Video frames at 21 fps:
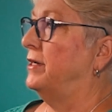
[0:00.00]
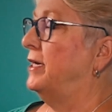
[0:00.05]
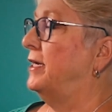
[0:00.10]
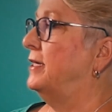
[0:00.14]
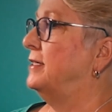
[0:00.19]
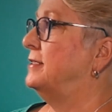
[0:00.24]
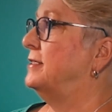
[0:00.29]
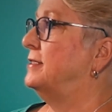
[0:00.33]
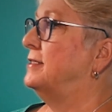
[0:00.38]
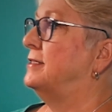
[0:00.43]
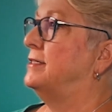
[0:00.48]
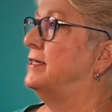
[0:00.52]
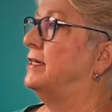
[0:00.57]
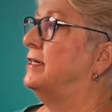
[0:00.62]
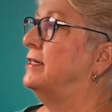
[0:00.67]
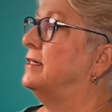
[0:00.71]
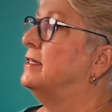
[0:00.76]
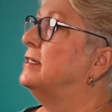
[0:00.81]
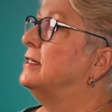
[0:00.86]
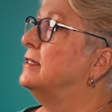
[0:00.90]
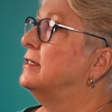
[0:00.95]
had to
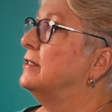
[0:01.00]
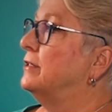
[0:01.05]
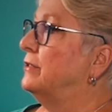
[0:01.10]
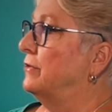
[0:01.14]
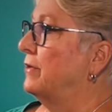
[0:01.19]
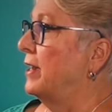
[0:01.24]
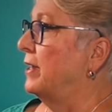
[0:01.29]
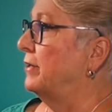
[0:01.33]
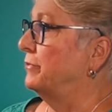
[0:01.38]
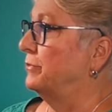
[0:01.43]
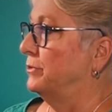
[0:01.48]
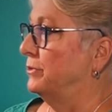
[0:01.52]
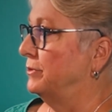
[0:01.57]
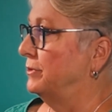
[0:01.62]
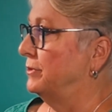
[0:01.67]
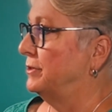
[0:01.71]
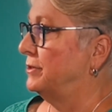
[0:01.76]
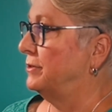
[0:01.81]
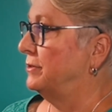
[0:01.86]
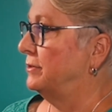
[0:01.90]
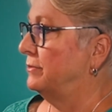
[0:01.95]
set ground
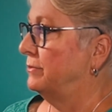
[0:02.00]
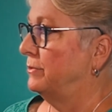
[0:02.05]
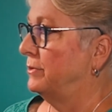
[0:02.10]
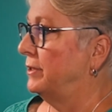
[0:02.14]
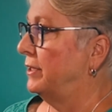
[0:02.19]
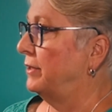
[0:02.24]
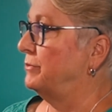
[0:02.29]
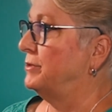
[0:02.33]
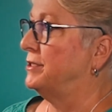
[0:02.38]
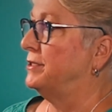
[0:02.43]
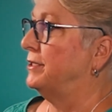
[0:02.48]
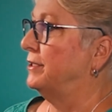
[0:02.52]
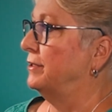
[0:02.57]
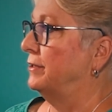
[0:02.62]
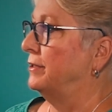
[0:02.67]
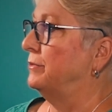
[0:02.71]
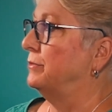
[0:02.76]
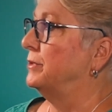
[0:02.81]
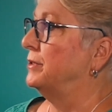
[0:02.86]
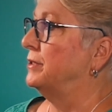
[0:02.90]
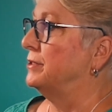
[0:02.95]
rules when I was
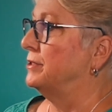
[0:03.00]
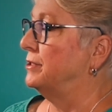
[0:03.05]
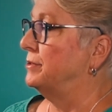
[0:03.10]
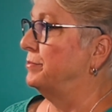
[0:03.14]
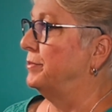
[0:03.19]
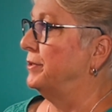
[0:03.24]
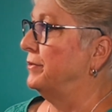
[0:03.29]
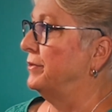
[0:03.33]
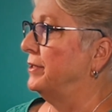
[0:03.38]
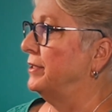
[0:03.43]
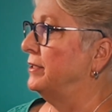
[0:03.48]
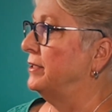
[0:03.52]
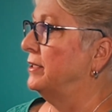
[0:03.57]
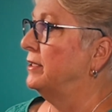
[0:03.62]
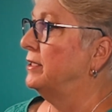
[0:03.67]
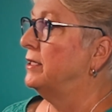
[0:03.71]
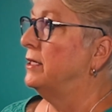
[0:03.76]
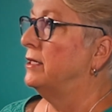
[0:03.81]
dealing with a spirit.